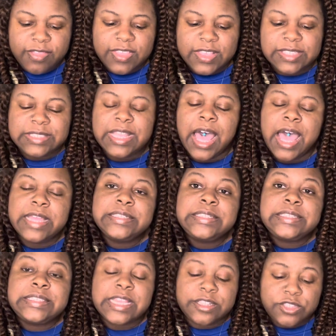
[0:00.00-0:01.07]
This
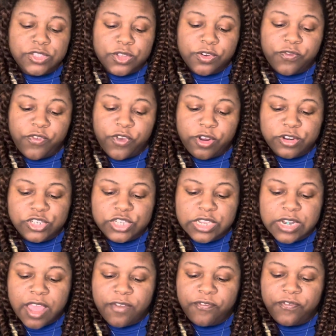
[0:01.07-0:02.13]
uncensored
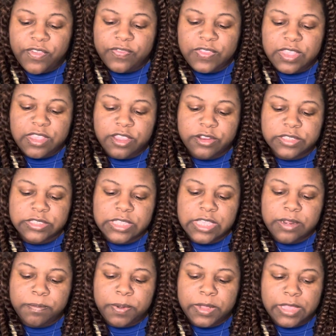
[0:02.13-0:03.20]
version of 50 Years
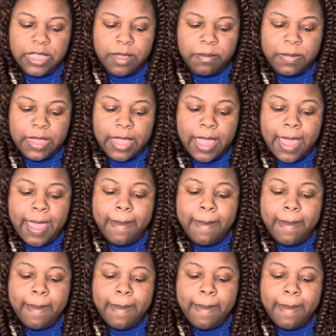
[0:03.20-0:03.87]
in Polygamy,